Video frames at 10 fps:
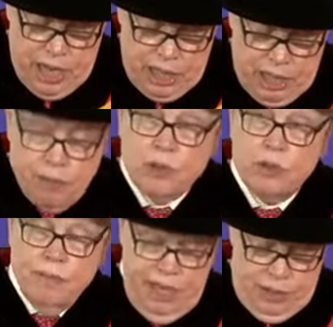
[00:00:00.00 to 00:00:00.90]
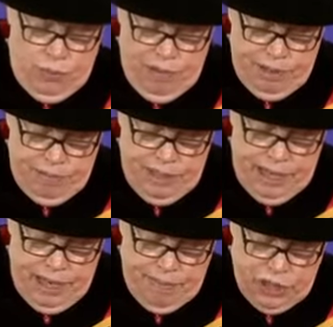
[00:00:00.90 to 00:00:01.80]
that both men and women
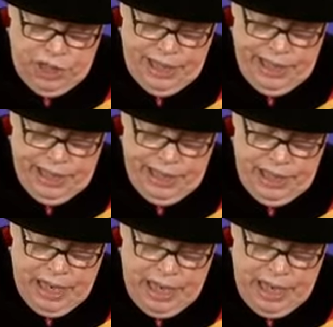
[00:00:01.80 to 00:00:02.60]
became educated